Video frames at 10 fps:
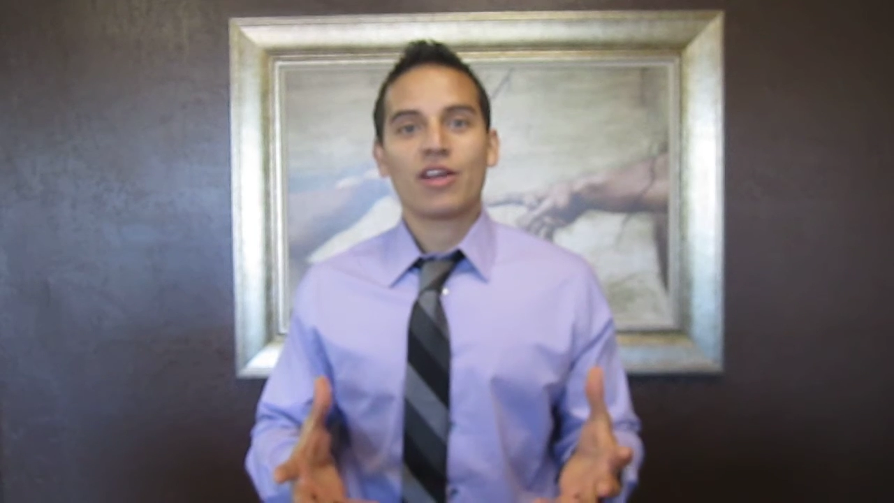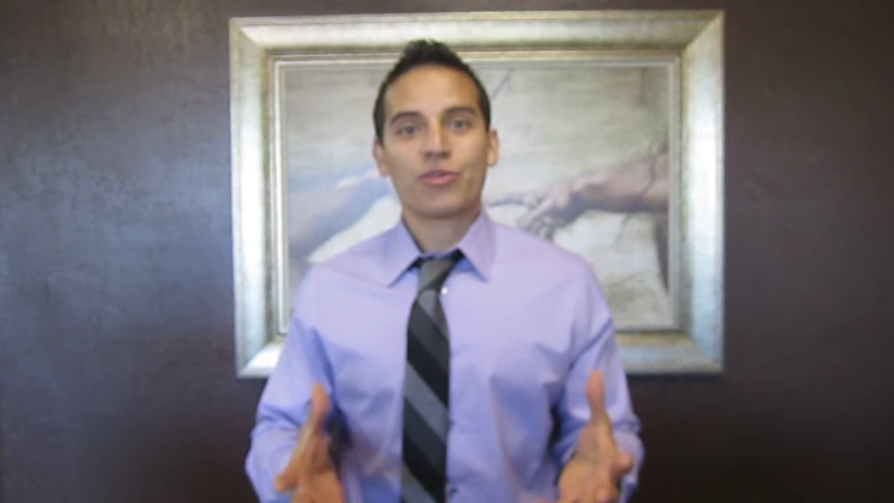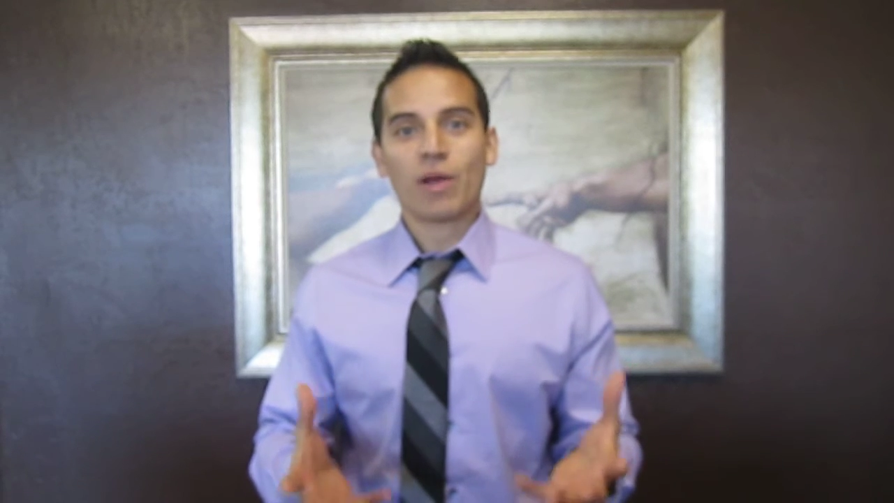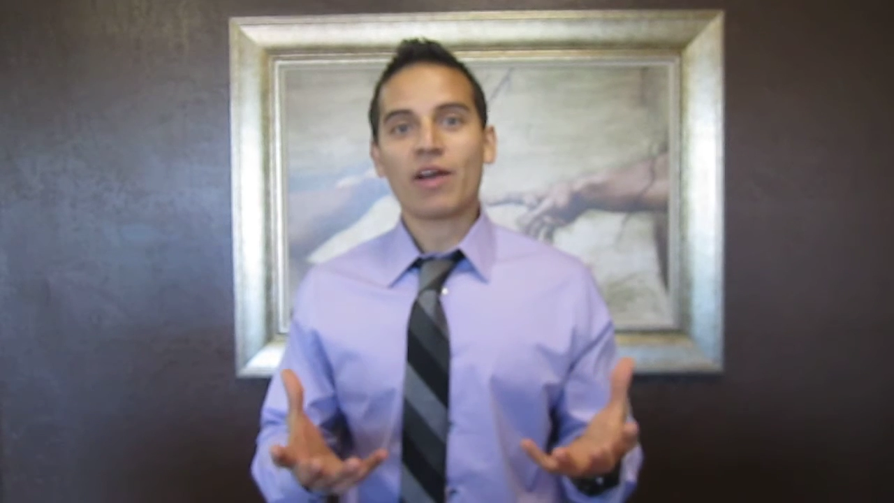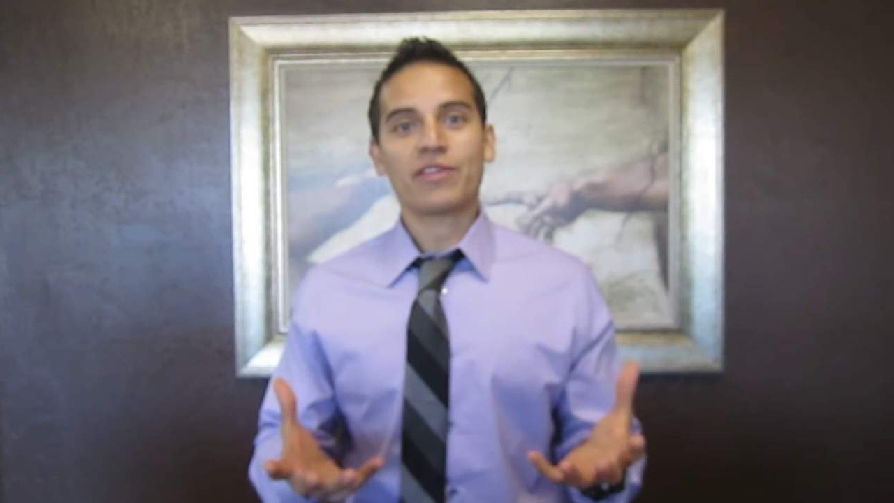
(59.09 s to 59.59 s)

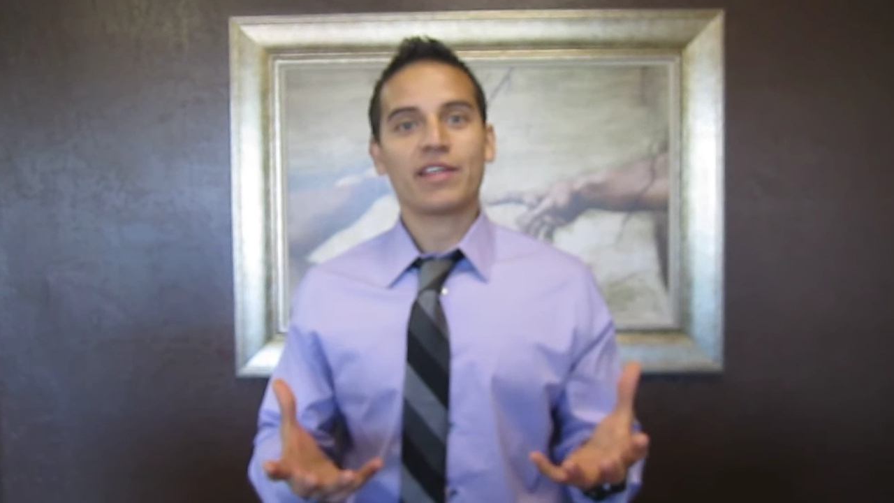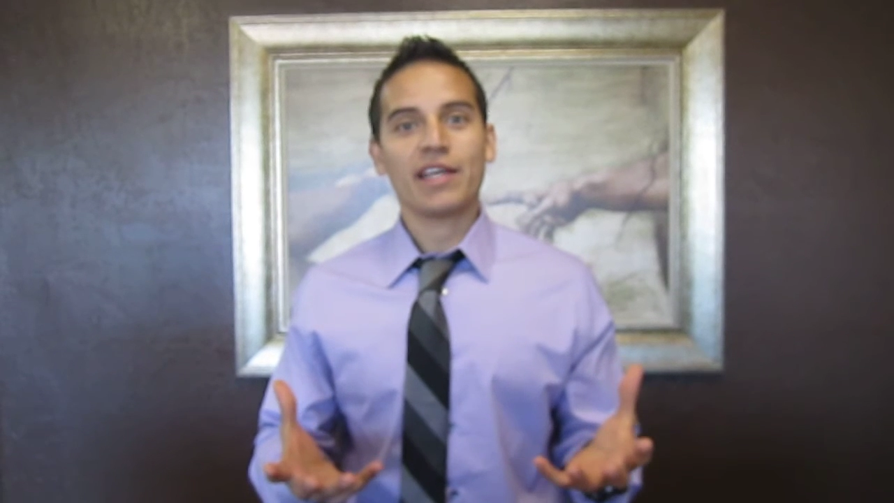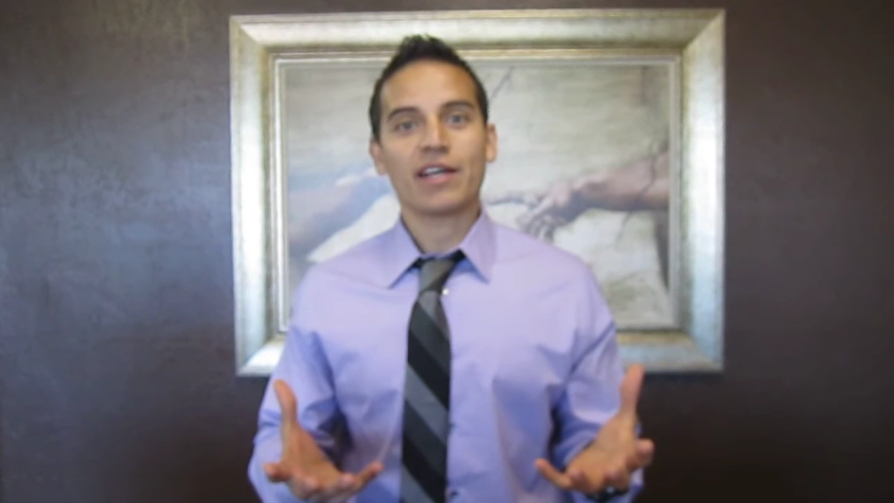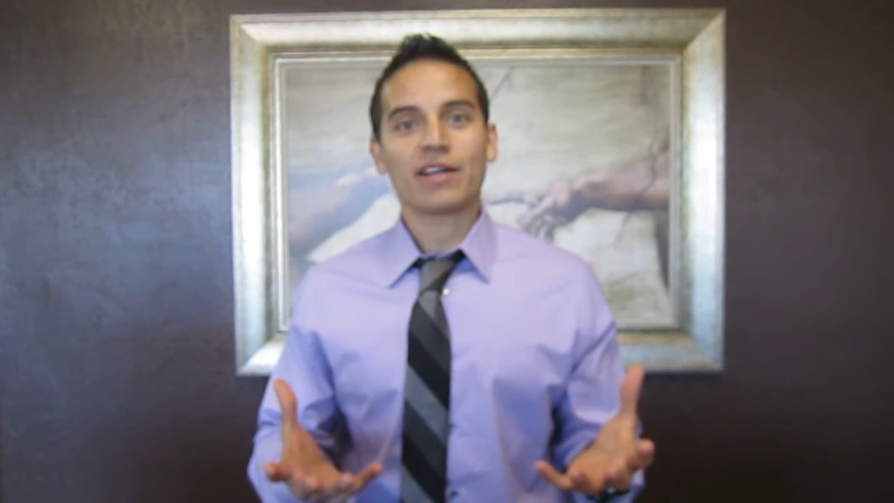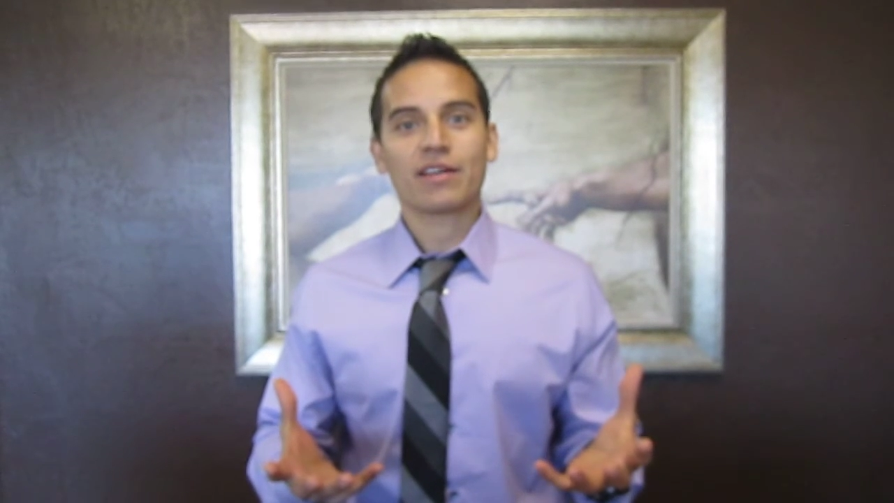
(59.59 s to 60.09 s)
throughout the
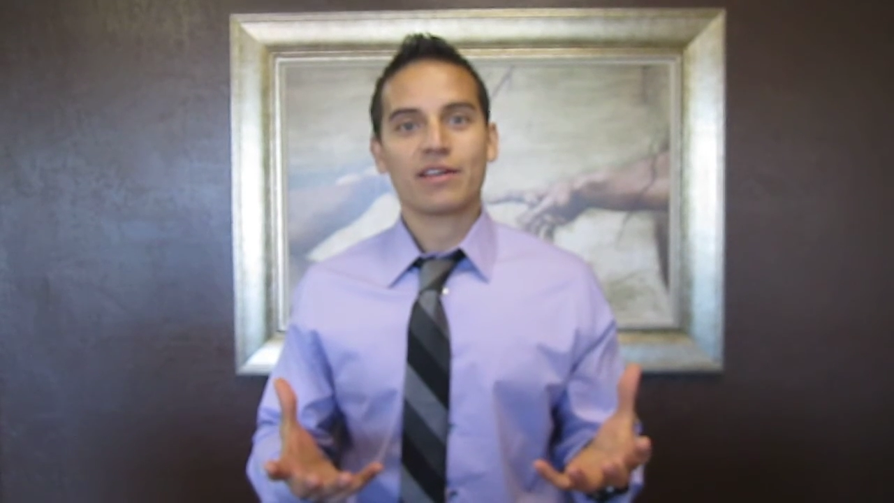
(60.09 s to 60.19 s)
year.